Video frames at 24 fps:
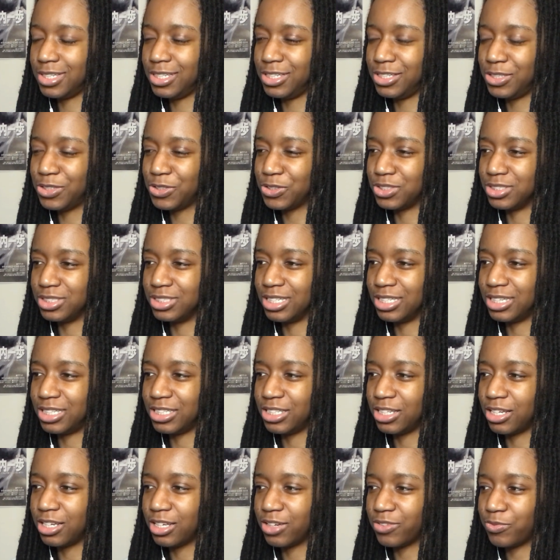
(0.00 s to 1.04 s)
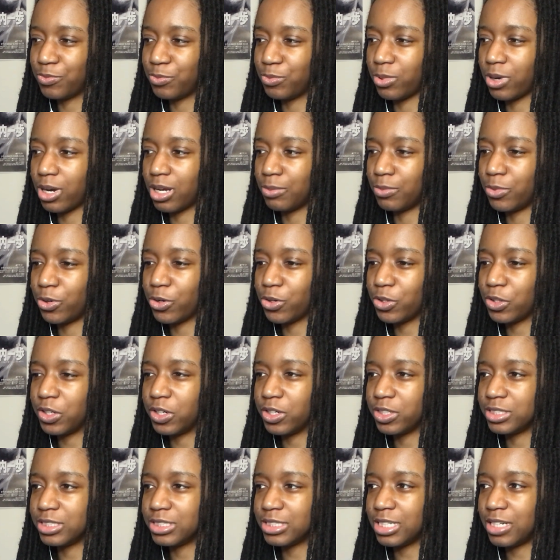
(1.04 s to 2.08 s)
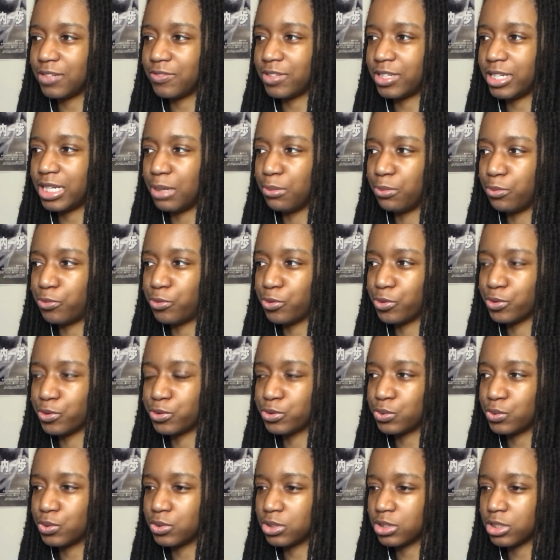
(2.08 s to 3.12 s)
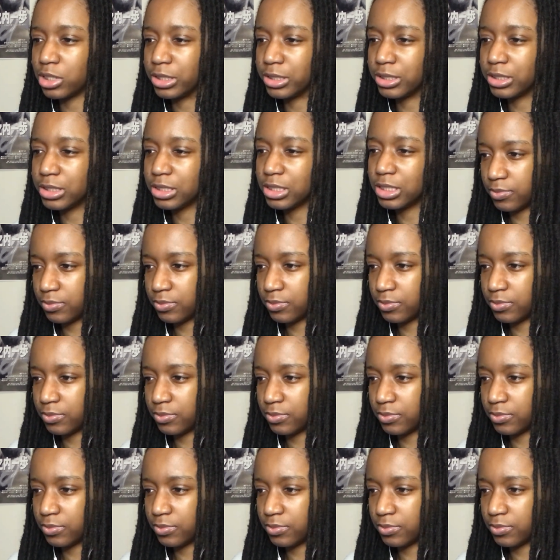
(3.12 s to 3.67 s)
He knows nothing. Could have brought him earlier instead of the day before school starts.